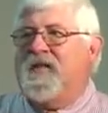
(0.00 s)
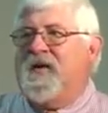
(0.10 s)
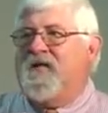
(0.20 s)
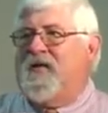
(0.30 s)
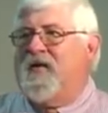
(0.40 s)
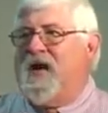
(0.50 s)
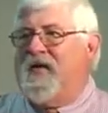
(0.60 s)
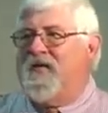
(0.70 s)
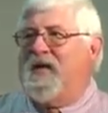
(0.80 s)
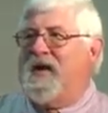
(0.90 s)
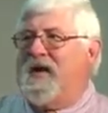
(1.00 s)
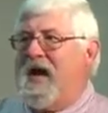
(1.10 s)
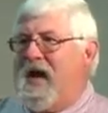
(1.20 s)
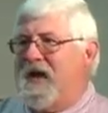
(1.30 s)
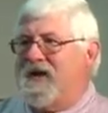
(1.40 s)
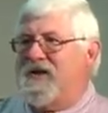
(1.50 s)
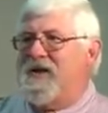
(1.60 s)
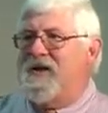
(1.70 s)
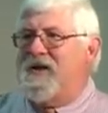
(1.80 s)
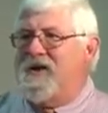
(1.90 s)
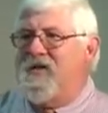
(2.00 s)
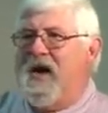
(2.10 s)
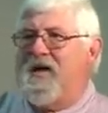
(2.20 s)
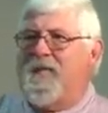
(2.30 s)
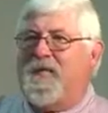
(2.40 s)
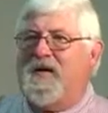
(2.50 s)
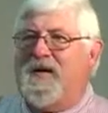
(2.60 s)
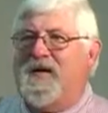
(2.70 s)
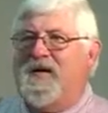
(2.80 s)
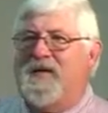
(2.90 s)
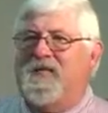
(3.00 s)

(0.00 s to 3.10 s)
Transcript: For every D, you have a B,